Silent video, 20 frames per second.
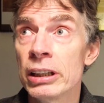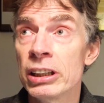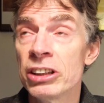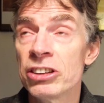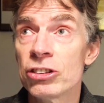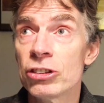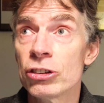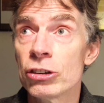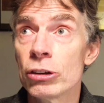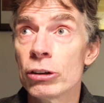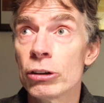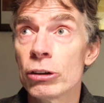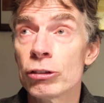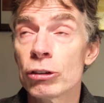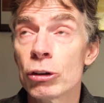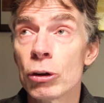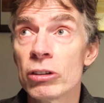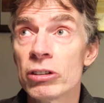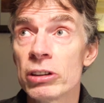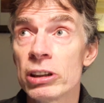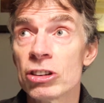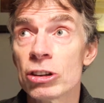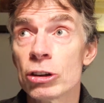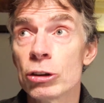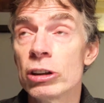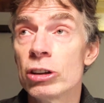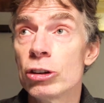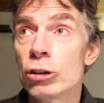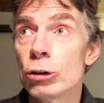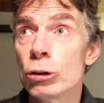it's, of course, it's
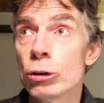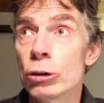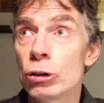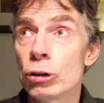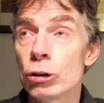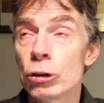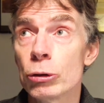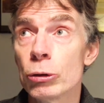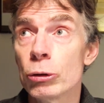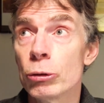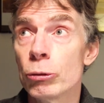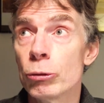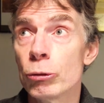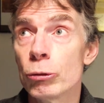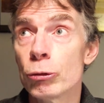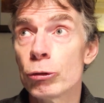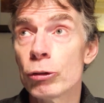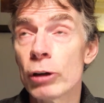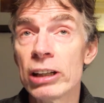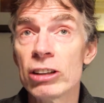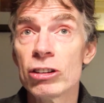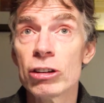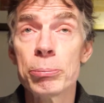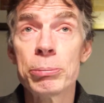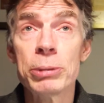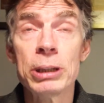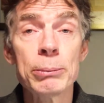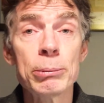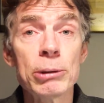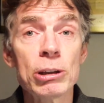good to find
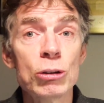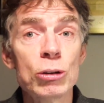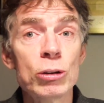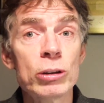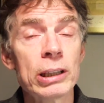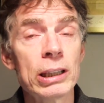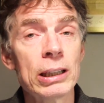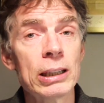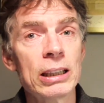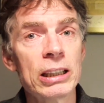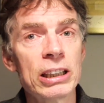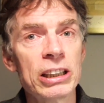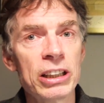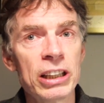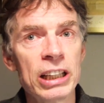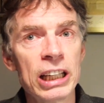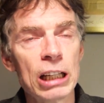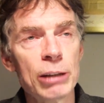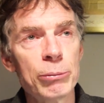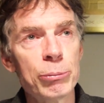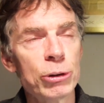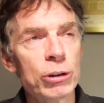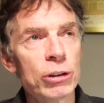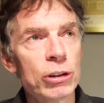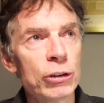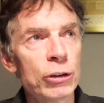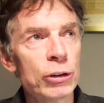some people who can help,